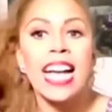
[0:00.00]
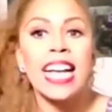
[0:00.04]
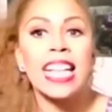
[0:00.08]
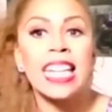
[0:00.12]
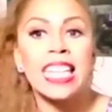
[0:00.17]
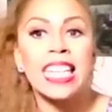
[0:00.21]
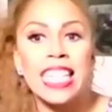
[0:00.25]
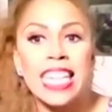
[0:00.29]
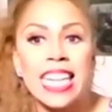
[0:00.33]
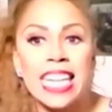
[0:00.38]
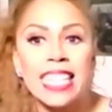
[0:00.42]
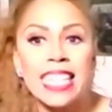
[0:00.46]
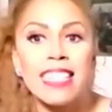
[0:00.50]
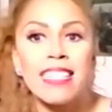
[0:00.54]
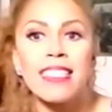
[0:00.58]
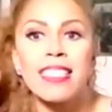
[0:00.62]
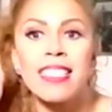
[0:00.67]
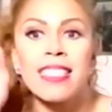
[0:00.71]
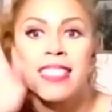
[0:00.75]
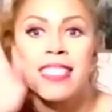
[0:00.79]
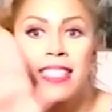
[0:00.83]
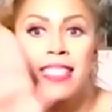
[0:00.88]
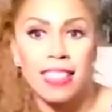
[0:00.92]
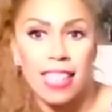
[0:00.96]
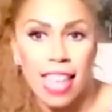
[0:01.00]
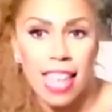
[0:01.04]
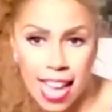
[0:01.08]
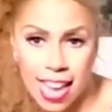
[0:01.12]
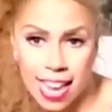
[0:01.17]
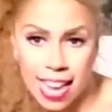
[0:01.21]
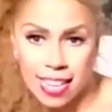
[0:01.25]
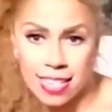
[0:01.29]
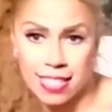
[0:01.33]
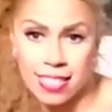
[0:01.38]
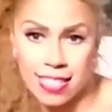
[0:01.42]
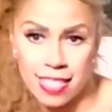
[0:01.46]
Clean the
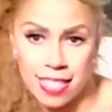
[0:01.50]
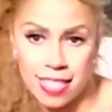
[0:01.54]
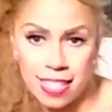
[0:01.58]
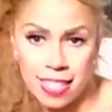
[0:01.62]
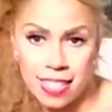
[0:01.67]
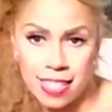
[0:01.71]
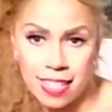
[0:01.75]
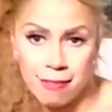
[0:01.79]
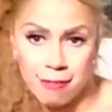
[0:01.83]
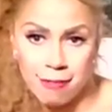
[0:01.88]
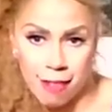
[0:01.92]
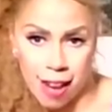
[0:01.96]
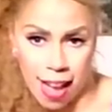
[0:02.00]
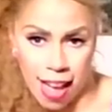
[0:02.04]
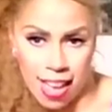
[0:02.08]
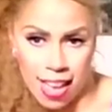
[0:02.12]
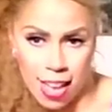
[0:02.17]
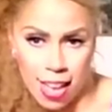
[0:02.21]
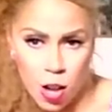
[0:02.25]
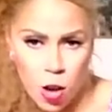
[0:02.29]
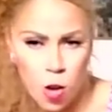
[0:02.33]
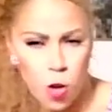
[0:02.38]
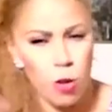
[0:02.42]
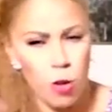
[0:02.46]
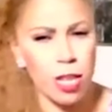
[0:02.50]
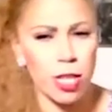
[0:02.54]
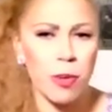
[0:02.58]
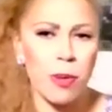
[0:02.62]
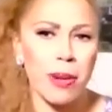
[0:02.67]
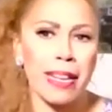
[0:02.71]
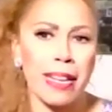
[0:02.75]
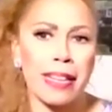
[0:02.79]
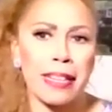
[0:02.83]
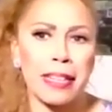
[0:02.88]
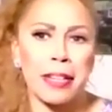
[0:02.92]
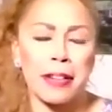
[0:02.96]
slate, right? Who doesn't
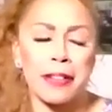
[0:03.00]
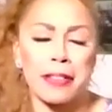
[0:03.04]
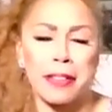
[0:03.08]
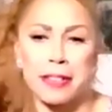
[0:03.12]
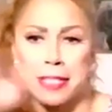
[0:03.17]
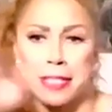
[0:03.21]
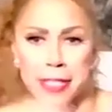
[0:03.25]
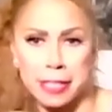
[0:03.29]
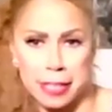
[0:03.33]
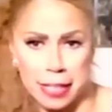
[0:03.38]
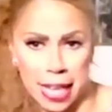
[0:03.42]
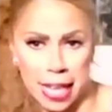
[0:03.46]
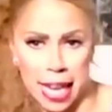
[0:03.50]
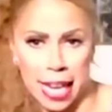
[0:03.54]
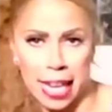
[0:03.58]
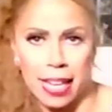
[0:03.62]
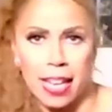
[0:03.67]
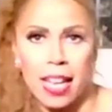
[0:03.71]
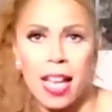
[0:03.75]
want to clear their slate?